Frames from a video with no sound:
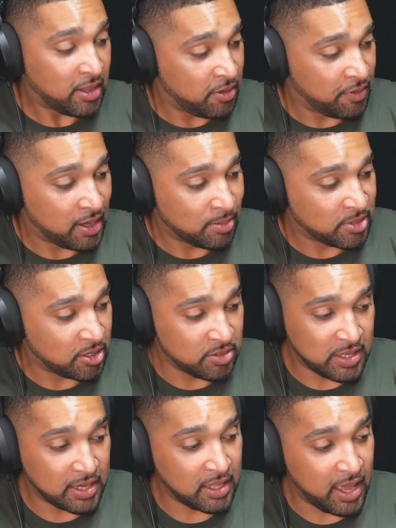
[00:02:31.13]
that you think I'm so
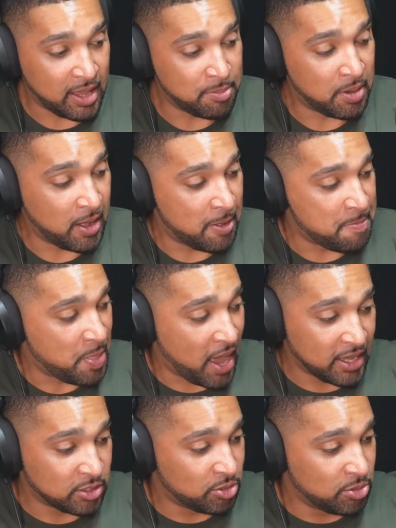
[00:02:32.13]
zen, K, but I
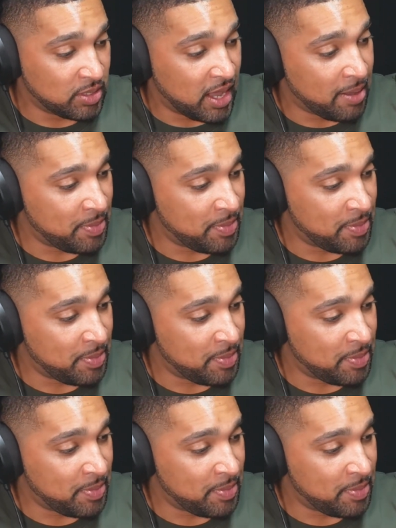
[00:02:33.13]
exude that.